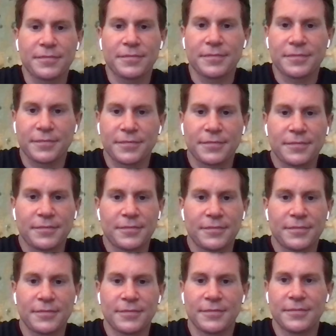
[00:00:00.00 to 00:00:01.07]

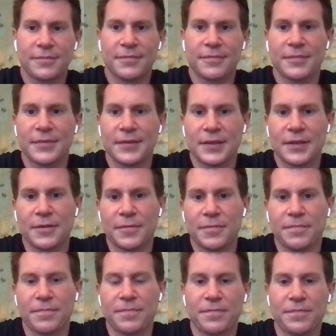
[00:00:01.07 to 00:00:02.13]

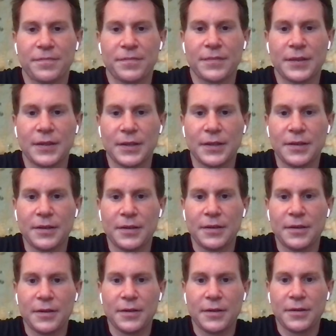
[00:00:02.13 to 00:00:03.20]

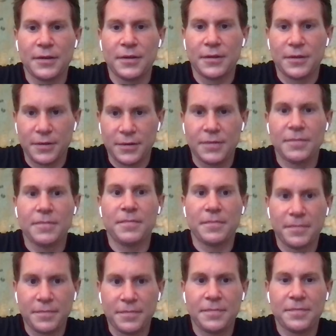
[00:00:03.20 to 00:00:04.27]

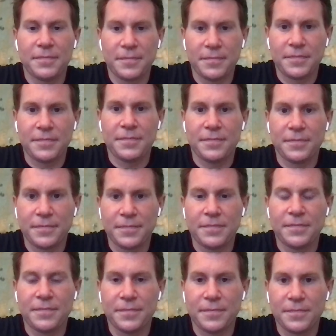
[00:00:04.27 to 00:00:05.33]

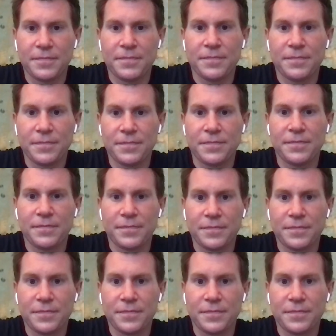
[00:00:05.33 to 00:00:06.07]
No words are spoken by the person on screen.